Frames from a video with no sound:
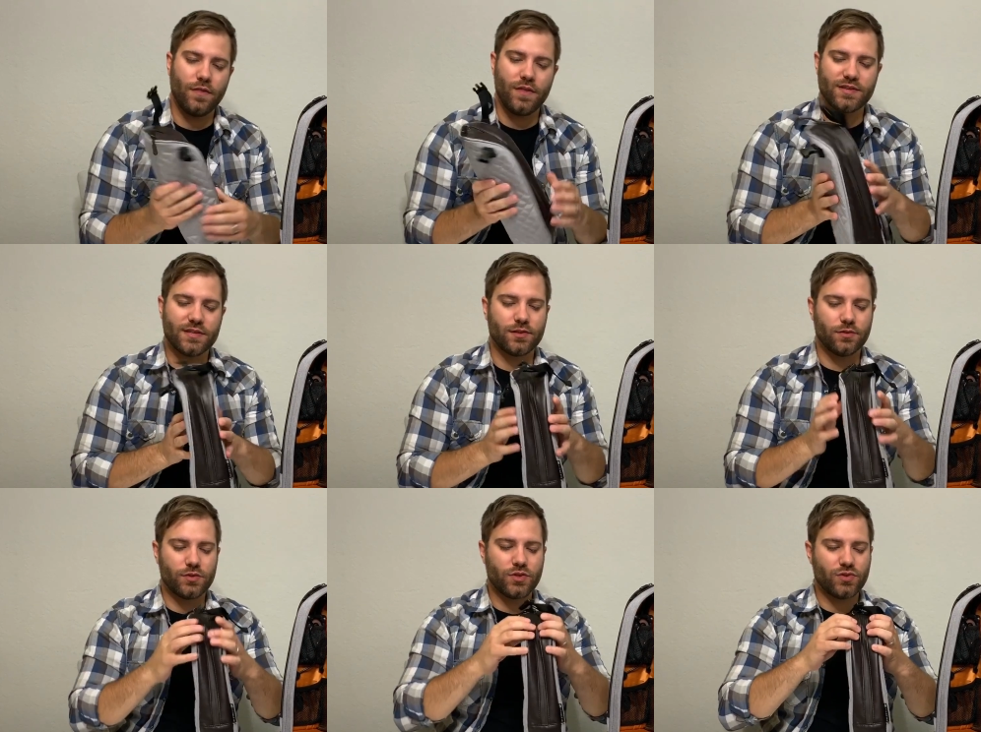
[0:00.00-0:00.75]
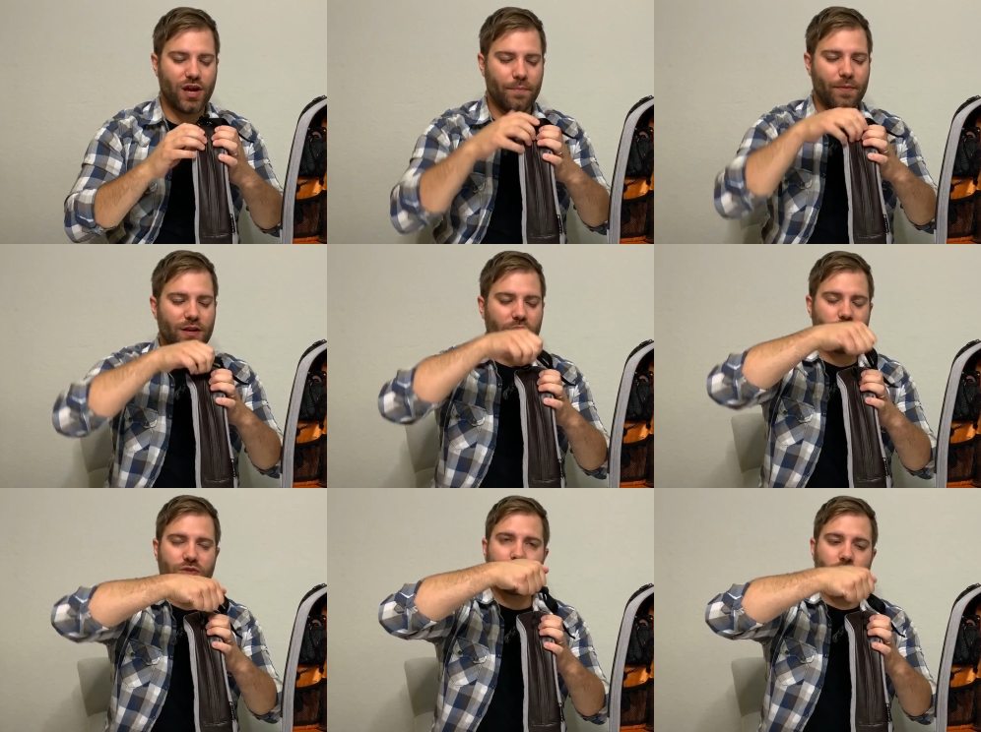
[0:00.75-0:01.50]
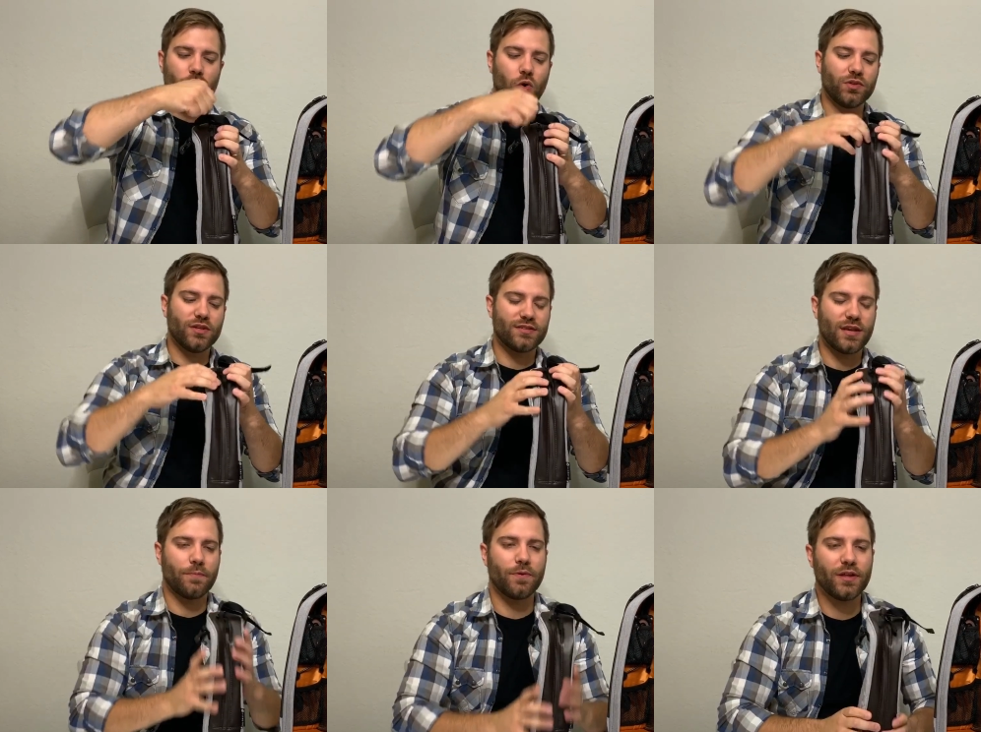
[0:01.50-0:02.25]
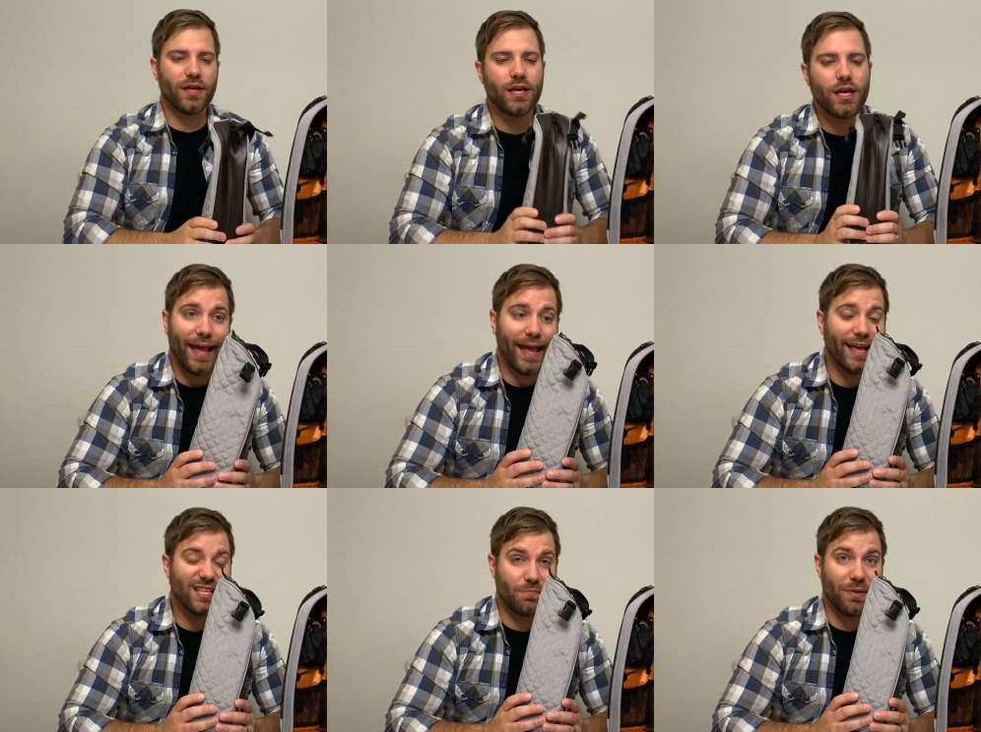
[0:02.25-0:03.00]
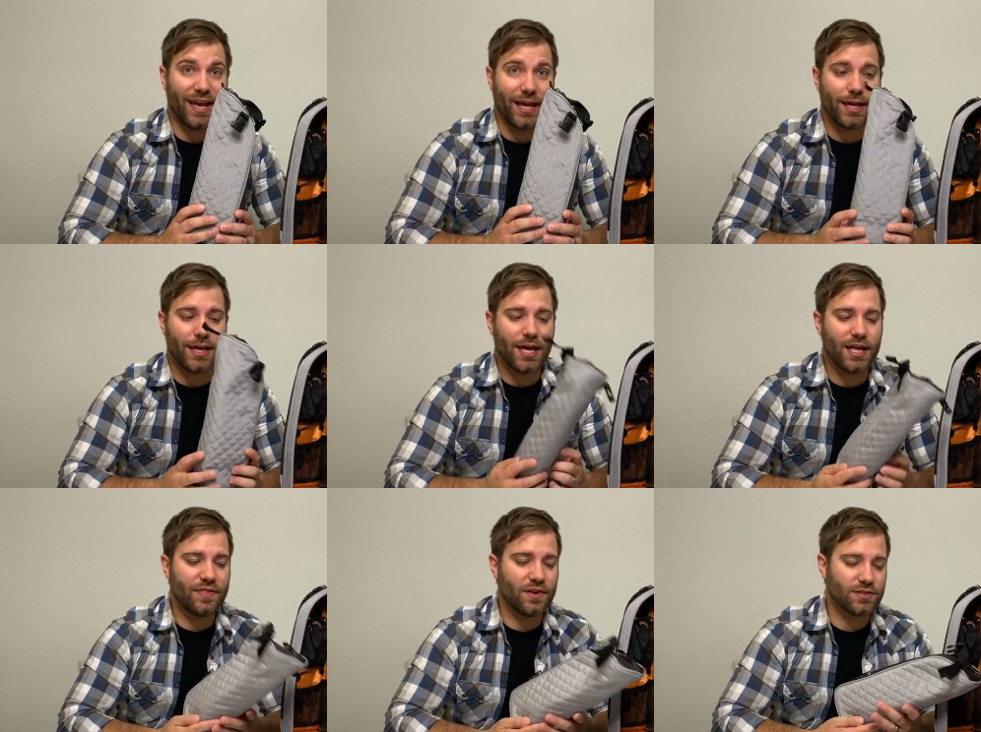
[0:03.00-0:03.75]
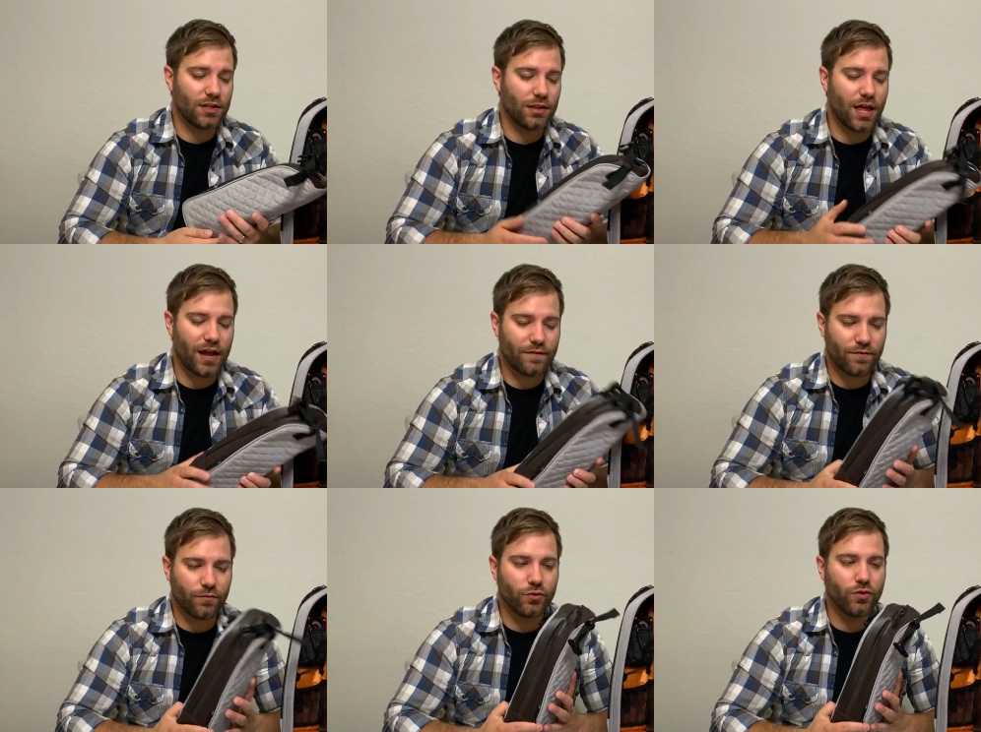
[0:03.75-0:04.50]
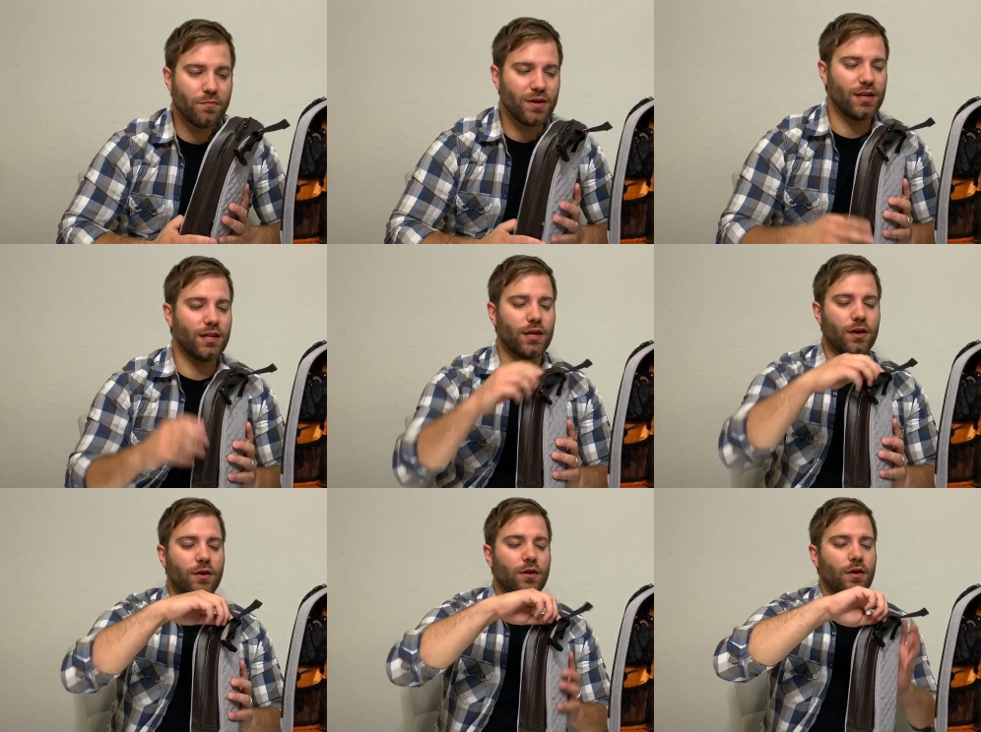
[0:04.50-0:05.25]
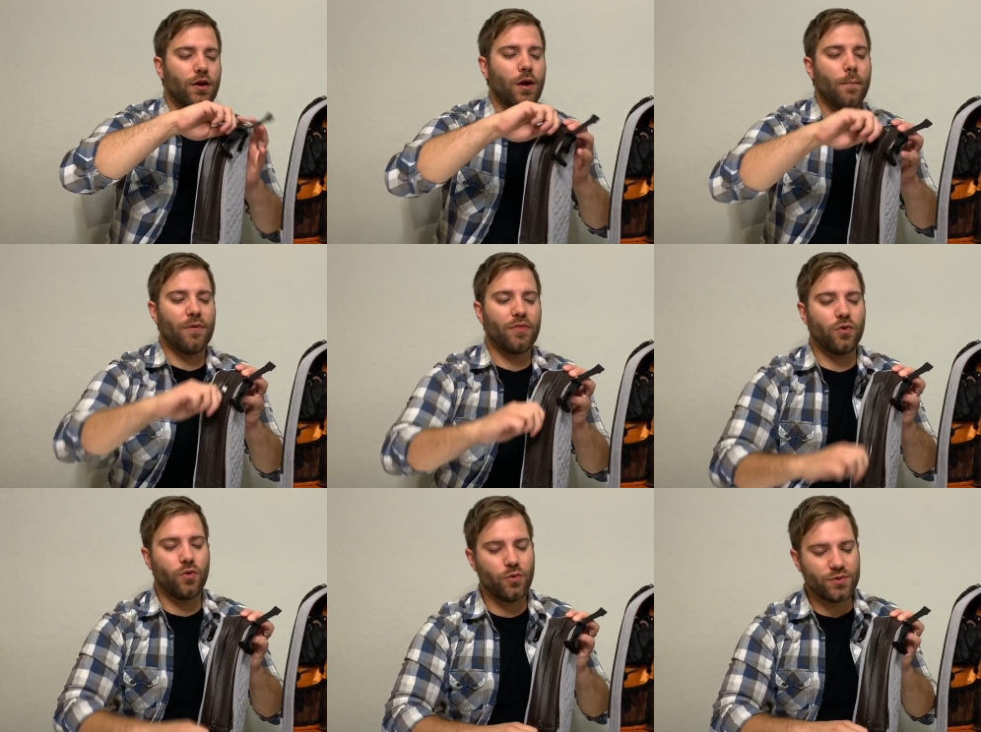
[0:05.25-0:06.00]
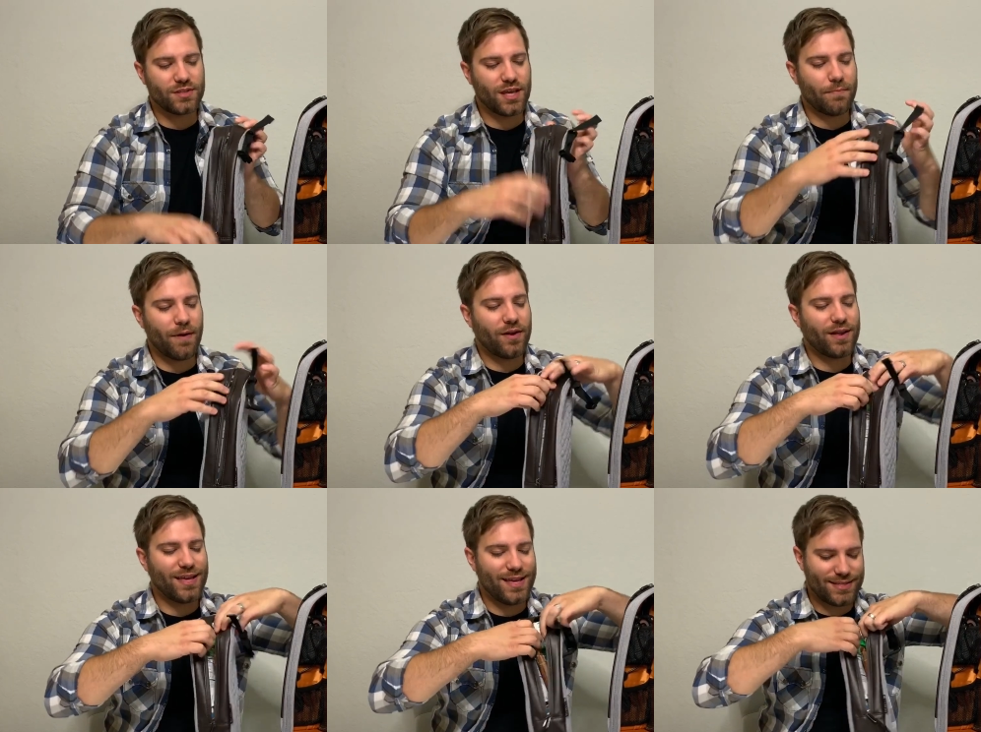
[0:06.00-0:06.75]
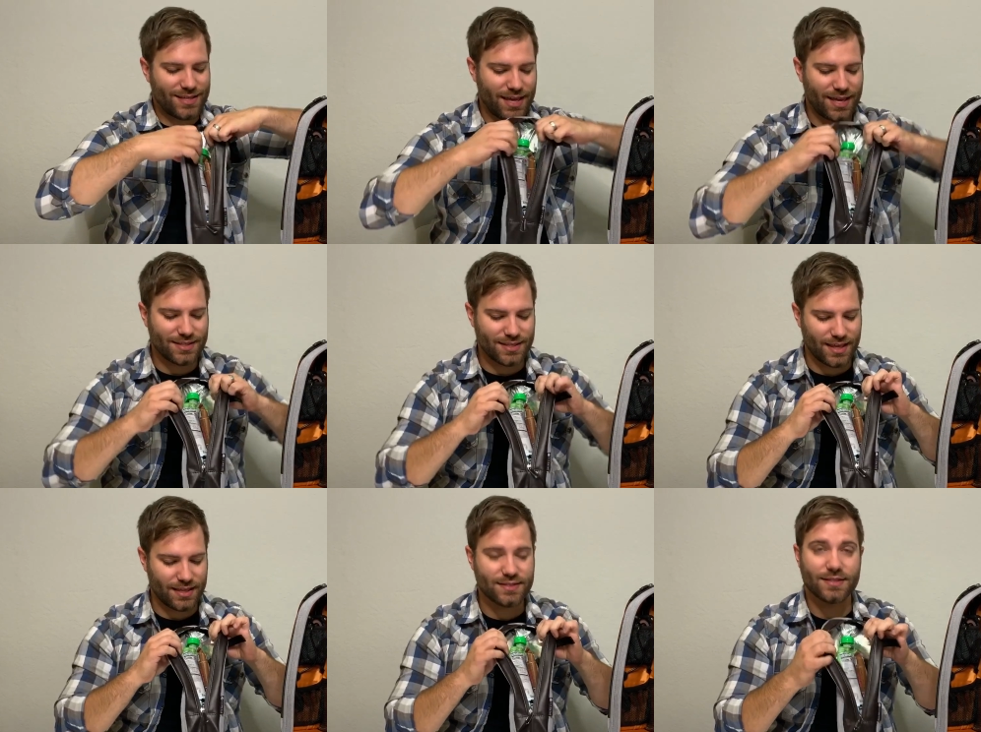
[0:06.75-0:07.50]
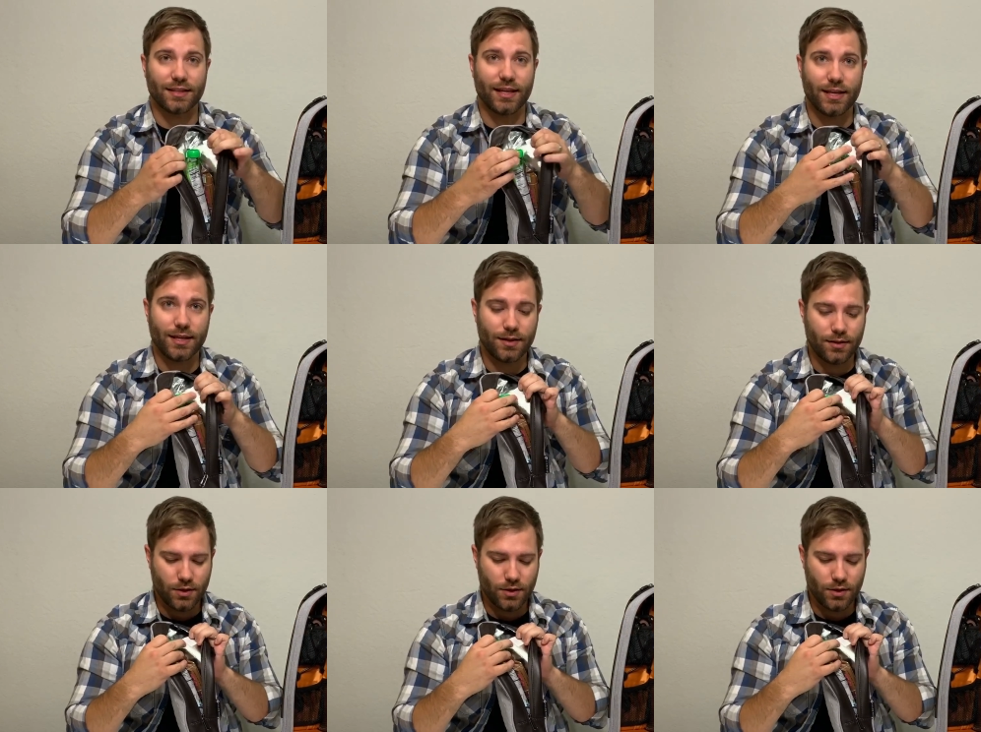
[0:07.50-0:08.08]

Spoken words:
this is a little strap on here so you can hold it separately. It's big. There's a lot of room in here, but the coolest thing about it is insulated.